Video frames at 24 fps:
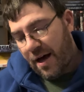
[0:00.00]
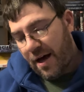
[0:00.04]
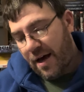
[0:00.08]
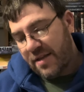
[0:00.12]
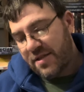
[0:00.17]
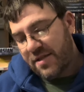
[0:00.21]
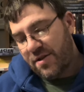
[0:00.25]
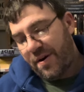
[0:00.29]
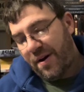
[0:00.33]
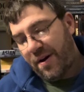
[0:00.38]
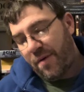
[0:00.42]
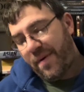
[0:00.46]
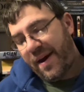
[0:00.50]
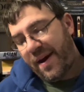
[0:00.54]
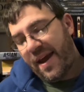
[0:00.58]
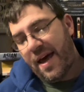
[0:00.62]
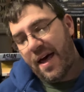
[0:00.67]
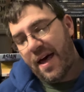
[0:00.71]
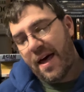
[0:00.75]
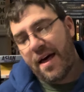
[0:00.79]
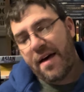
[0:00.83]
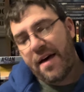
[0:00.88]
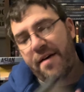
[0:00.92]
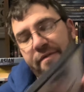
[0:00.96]
So here we
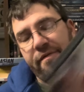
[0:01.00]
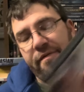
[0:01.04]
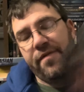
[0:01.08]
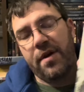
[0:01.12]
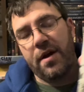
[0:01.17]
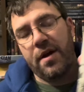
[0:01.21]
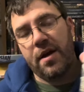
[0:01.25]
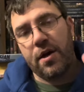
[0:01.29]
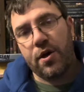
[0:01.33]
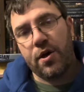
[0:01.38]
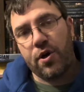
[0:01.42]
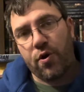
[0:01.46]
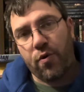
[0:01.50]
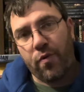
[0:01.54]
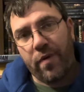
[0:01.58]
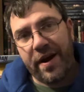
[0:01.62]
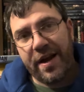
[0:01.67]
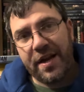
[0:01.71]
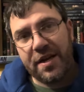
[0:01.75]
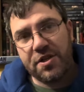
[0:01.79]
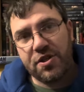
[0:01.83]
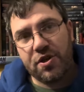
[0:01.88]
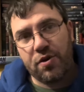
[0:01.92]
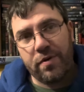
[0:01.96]
have
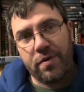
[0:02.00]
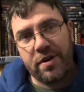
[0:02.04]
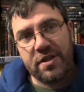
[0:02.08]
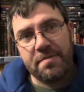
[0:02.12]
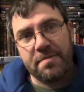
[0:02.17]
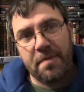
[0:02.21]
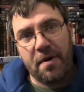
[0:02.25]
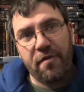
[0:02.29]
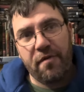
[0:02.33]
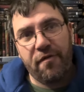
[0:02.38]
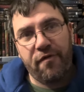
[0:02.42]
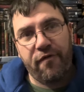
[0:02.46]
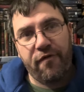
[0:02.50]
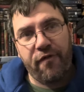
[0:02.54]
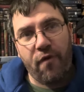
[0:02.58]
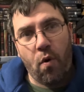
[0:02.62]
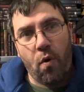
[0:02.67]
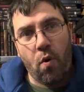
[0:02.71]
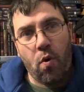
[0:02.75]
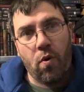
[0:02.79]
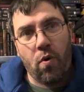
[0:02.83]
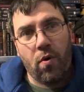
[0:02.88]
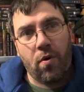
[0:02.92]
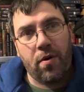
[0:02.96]
Gran Turismo
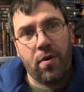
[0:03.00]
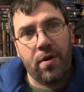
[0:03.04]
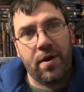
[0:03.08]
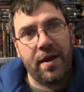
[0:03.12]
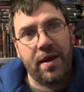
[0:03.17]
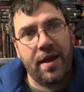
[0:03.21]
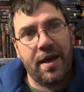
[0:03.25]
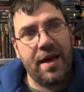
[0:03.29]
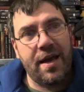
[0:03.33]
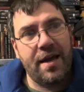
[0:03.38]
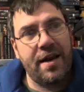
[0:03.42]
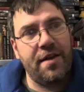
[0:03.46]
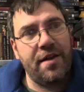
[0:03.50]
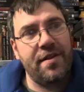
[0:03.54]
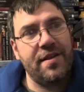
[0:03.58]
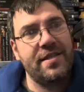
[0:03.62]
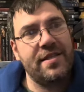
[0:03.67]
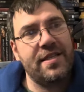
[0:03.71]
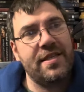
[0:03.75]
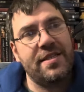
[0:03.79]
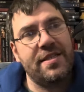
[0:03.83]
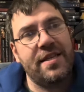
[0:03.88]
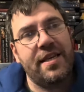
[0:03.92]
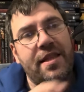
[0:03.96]
4. Yeah, now
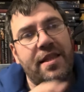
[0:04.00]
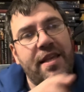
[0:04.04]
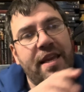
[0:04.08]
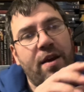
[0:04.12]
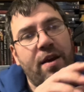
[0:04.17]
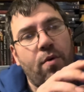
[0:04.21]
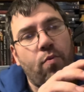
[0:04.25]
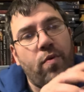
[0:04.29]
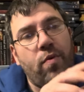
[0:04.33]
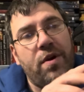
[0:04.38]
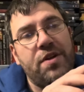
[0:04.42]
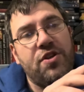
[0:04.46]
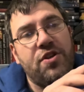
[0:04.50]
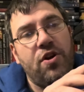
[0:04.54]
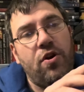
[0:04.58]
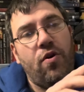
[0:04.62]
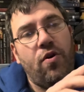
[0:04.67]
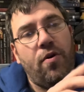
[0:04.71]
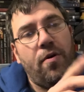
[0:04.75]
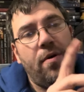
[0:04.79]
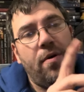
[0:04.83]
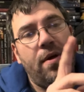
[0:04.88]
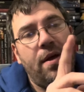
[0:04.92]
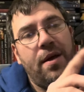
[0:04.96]
this is in the
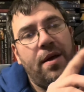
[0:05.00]
original